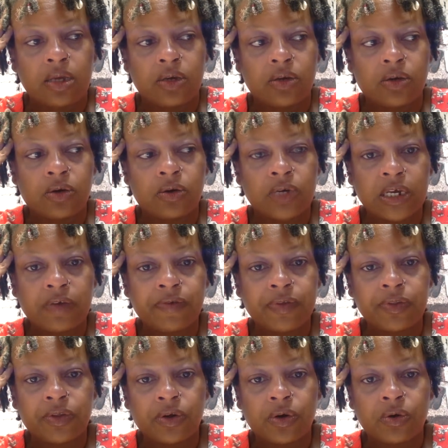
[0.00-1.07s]

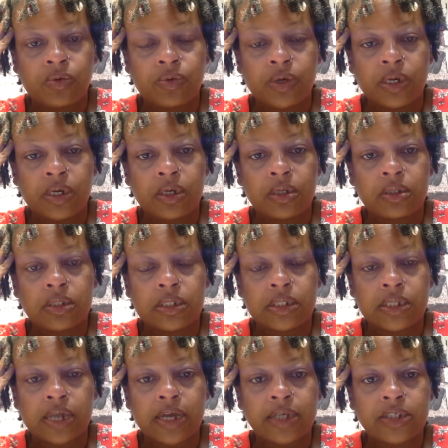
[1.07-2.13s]
even though we
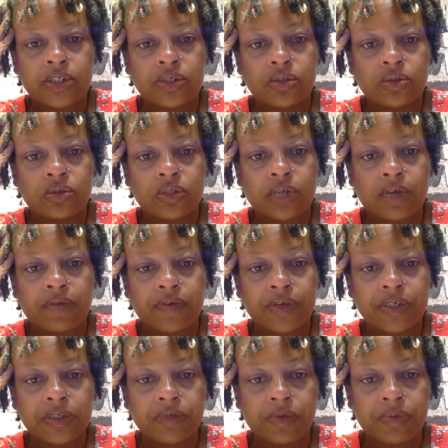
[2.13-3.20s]
decide to
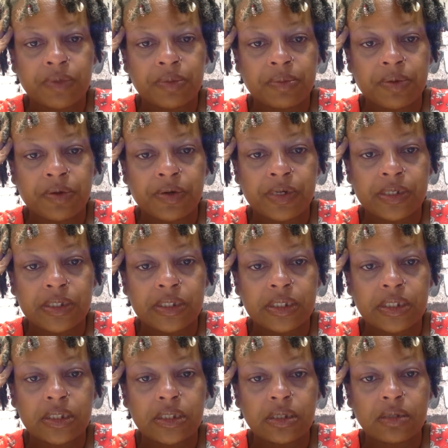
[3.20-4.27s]
divest from the American
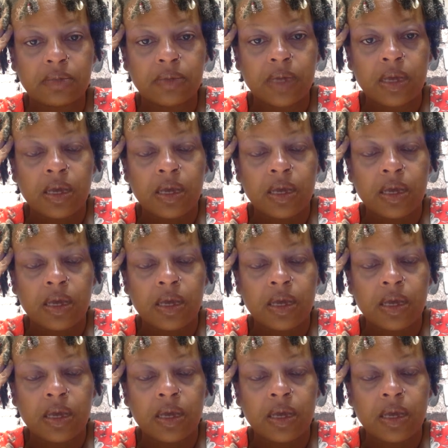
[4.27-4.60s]
system,